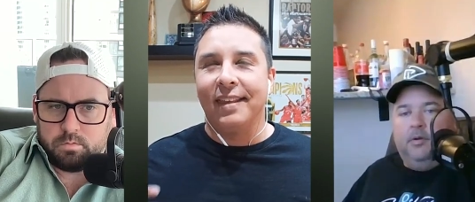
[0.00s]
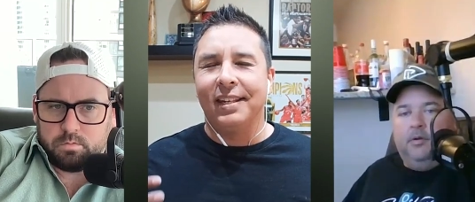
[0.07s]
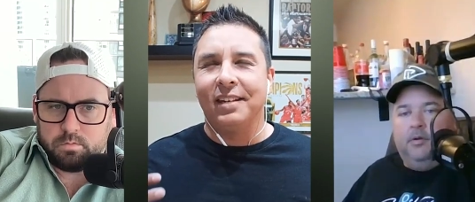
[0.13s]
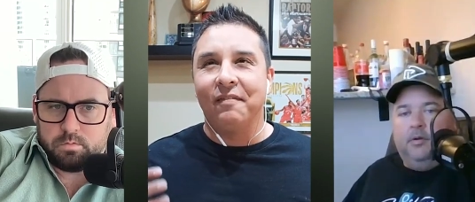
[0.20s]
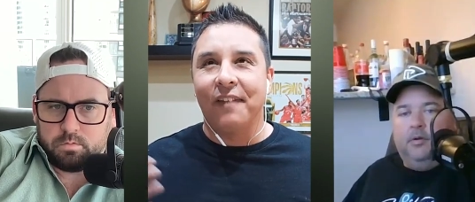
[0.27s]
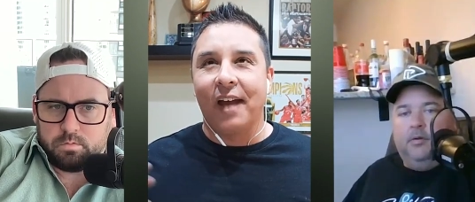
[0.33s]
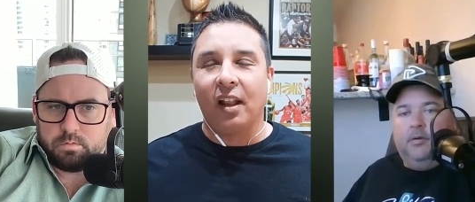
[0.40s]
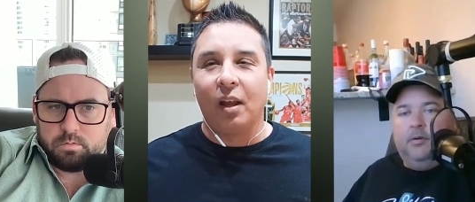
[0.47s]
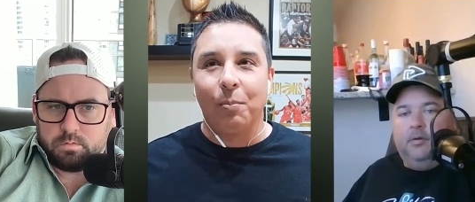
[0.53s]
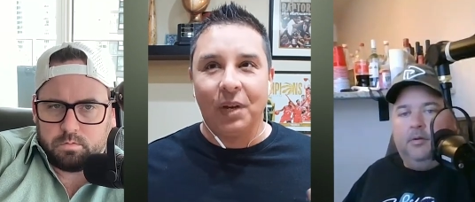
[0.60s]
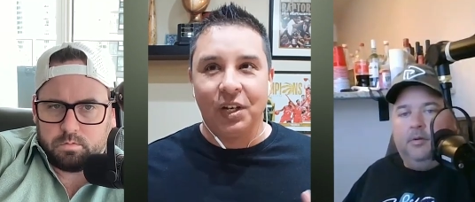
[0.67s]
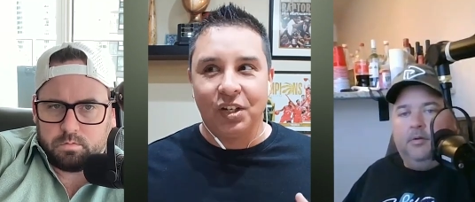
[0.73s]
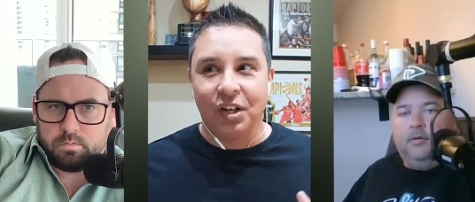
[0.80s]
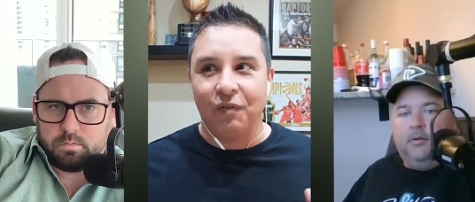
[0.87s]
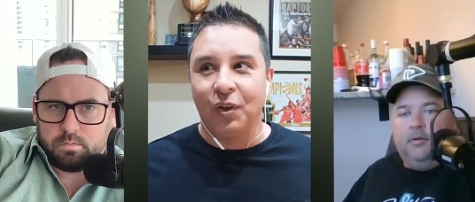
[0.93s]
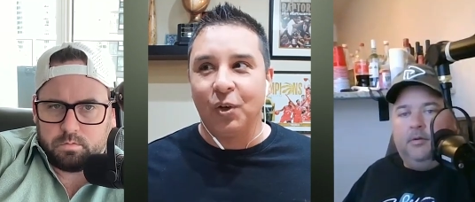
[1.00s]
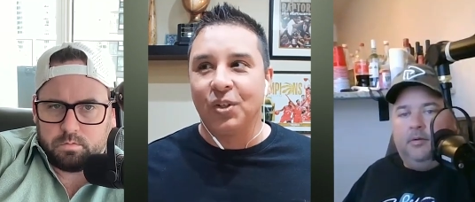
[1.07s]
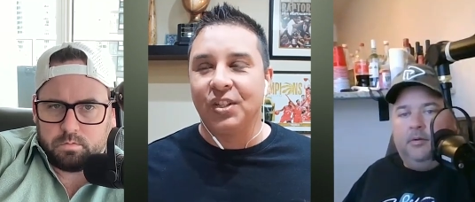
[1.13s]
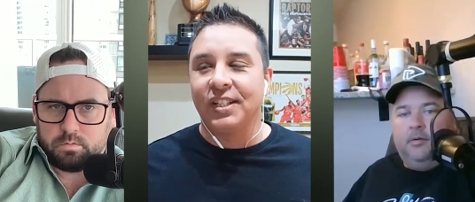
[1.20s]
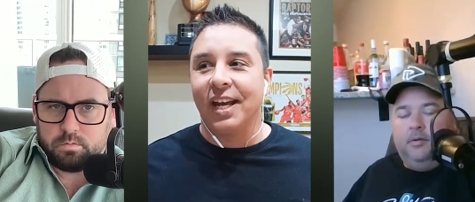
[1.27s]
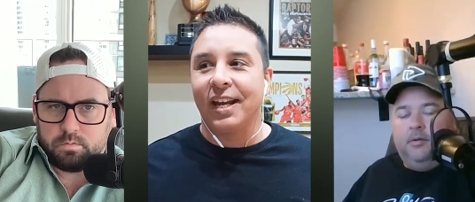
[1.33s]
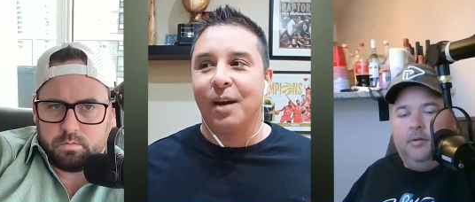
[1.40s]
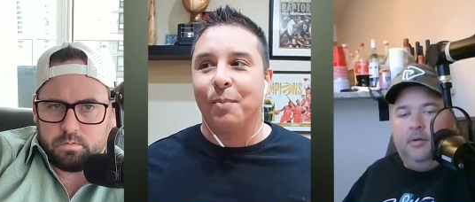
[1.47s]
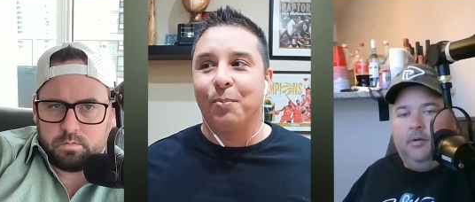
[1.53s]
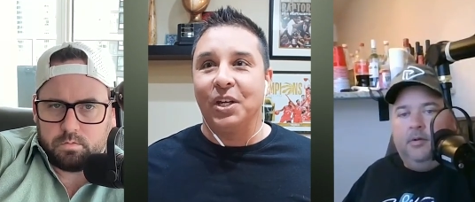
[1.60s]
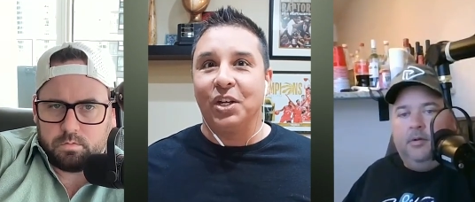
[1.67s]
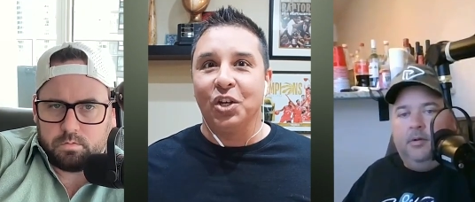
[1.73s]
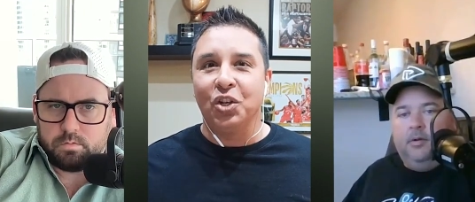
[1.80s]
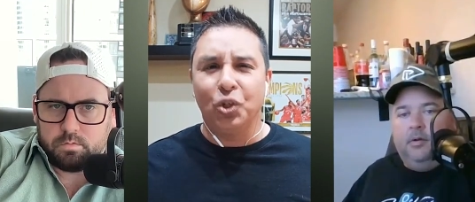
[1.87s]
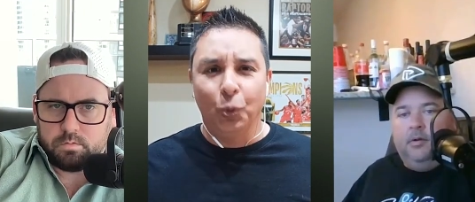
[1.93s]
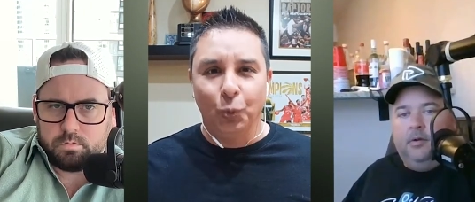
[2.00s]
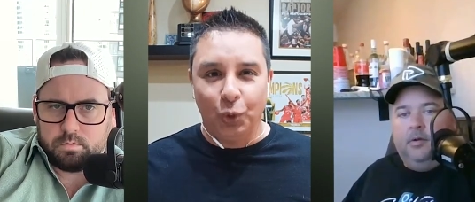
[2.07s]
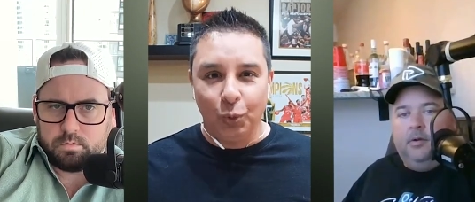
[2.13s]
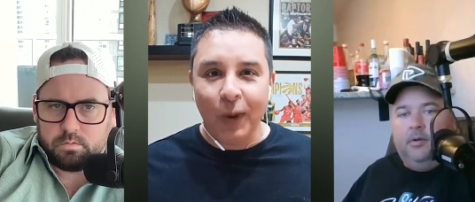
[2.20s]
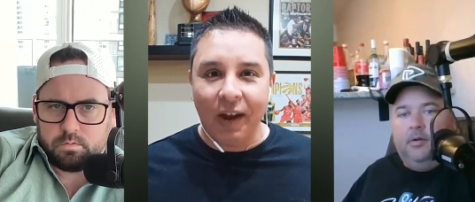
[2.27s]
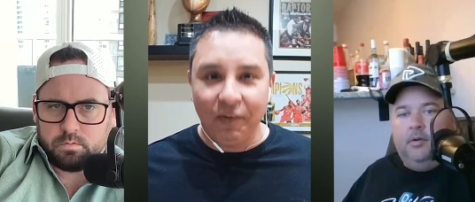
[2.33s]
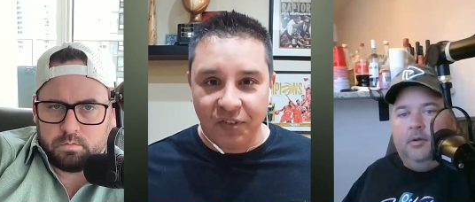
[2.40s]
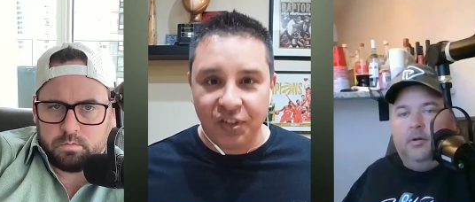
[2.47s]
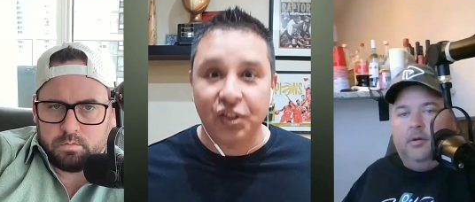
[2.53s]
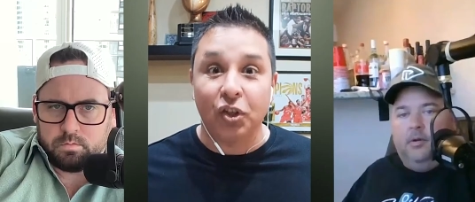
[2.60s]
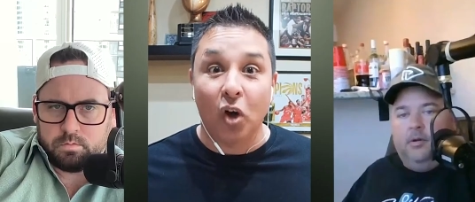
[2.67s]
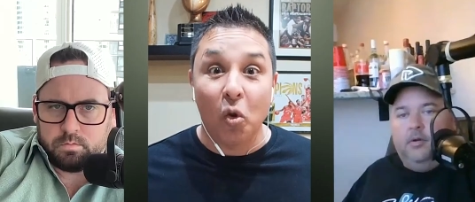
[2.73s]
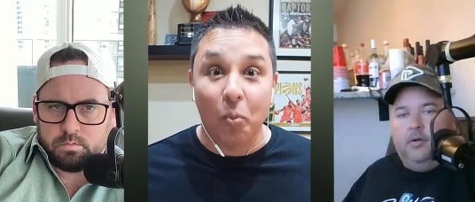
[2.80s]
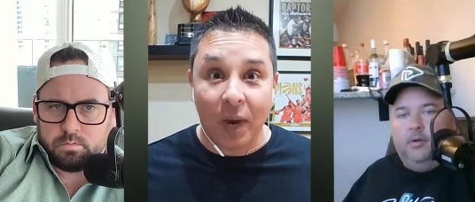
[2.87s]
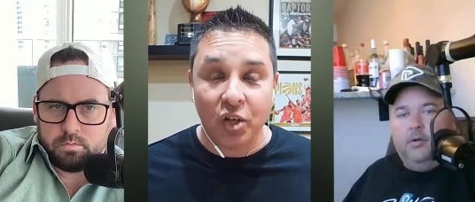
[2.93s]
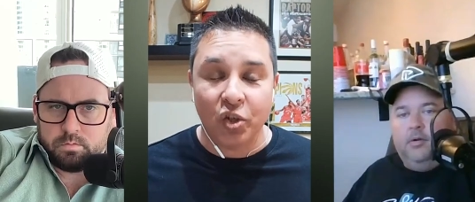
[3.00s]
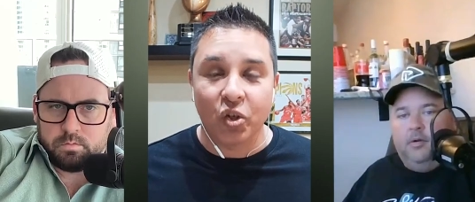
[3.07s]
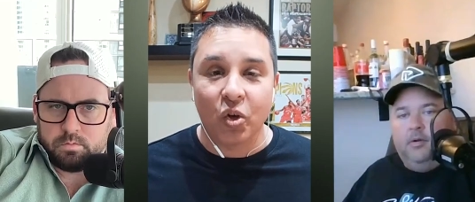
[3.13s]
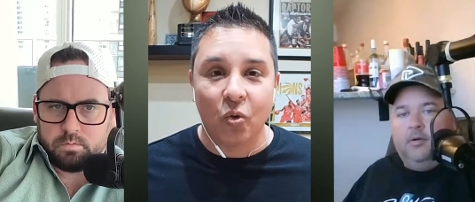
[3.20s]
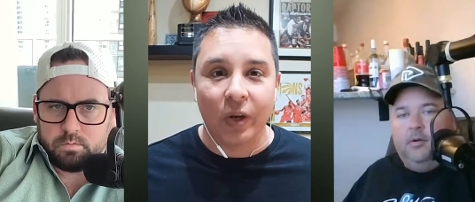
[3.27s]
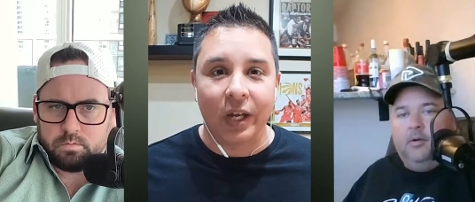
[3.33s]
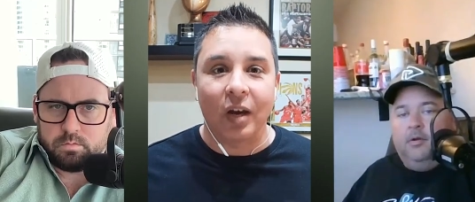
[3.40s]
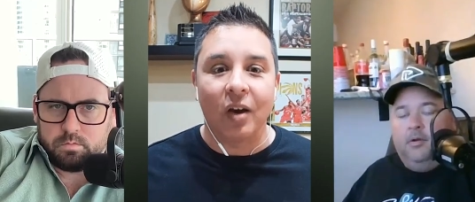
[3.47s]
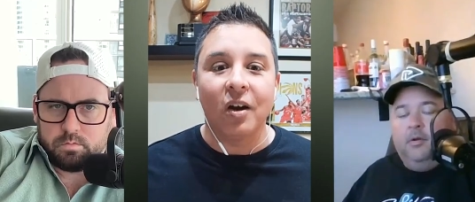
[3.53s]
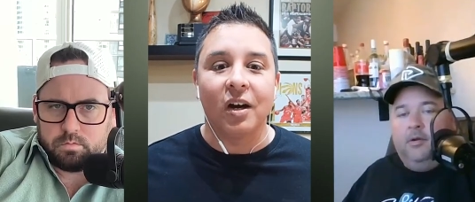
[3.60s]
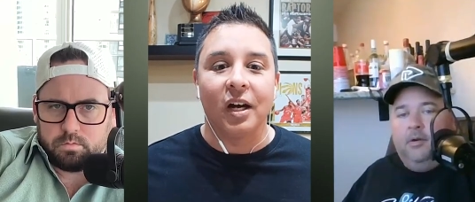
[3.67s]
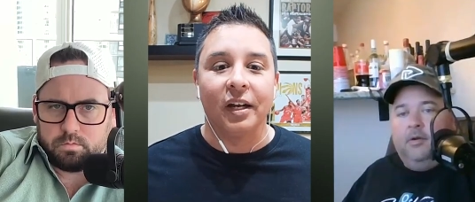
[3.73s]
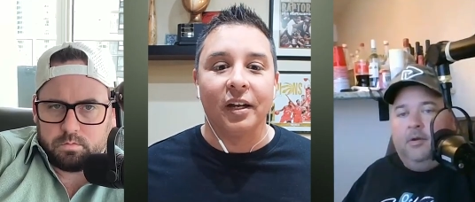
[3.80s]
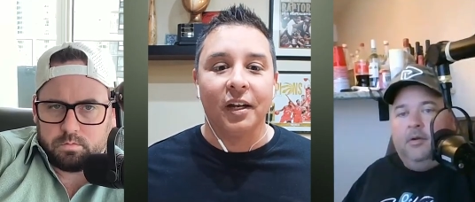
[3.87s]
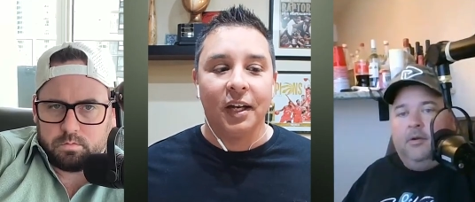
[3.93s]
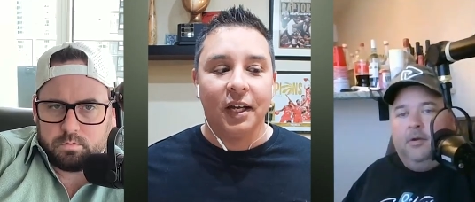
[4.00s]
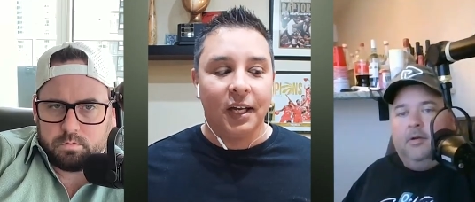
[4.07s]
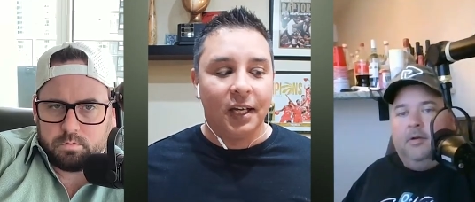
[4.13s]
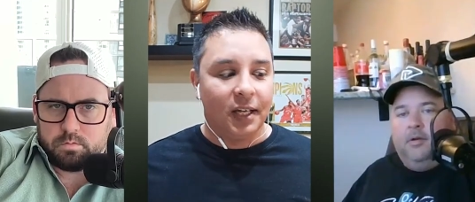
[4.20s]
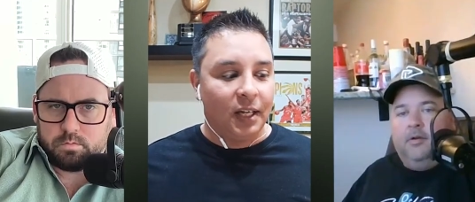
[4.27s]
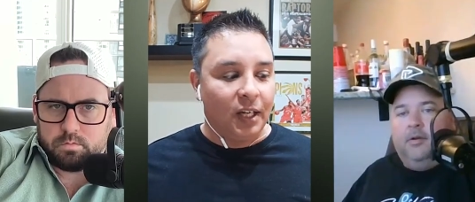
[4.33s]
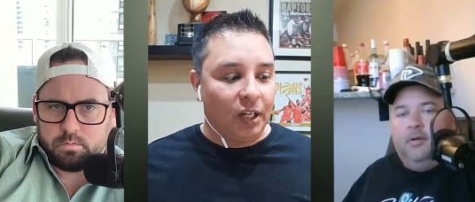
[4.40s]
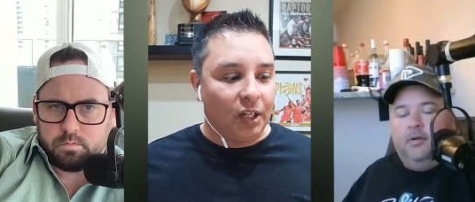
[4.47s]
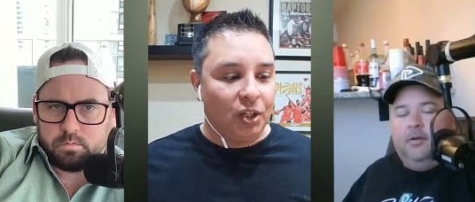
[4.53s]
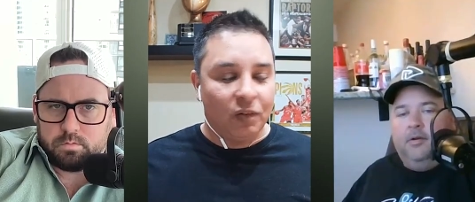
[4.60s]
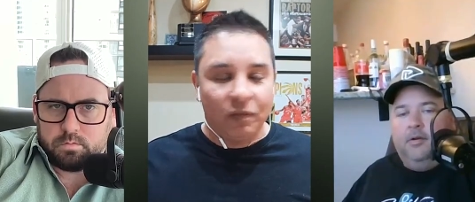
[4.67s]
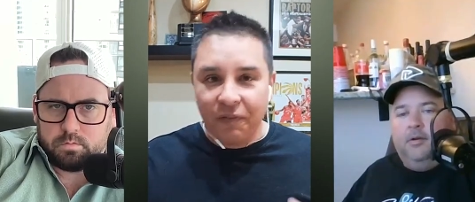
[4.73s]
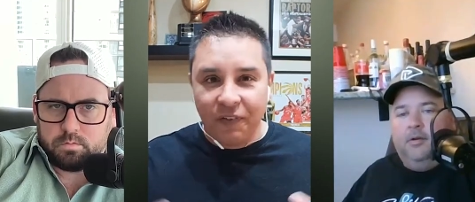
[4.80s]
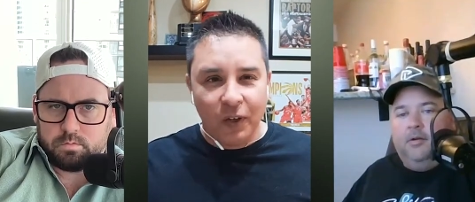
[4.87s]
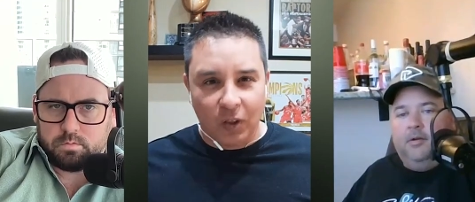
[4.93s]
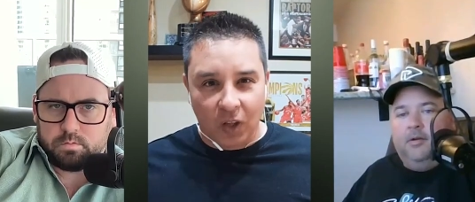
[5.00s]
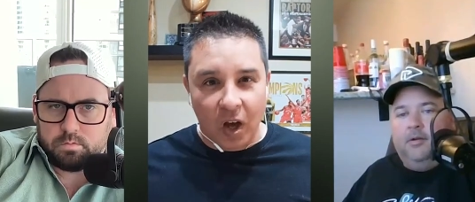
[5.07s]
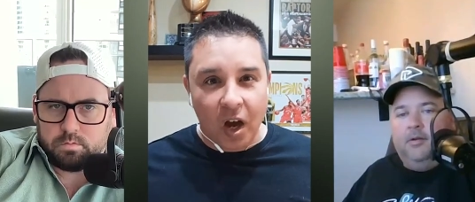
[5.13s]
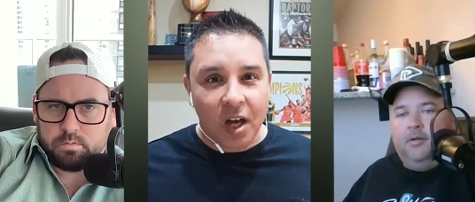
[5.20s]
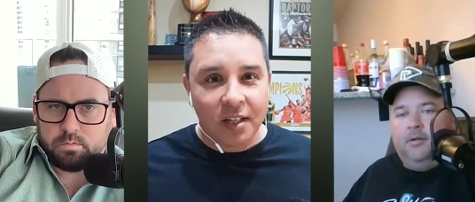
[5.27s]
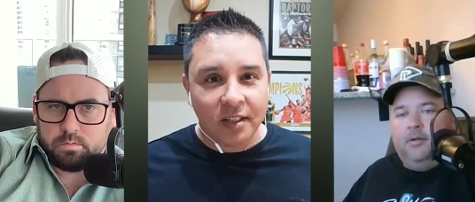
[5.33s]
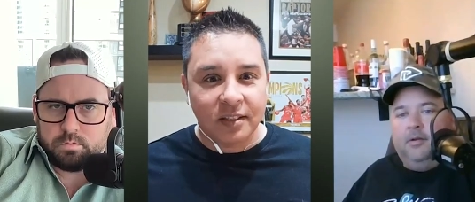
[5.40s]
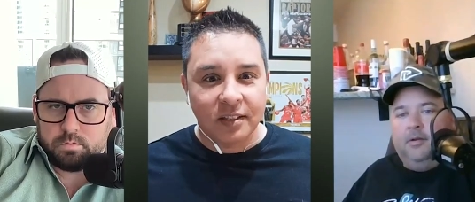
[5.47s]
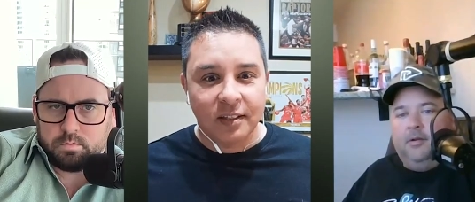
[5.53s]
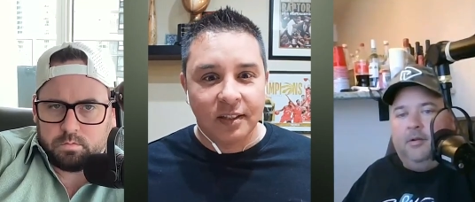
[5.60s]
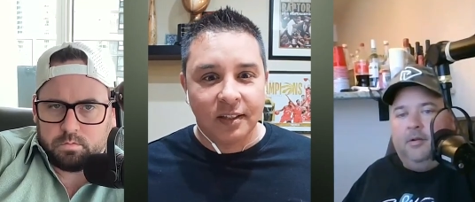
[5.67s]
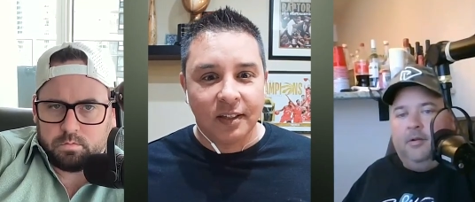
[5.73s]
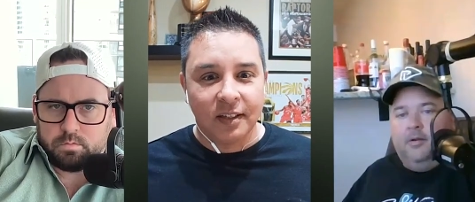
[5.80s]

Speaker 1: the development of your setup, because you do have so much going on, do you ever feel lost?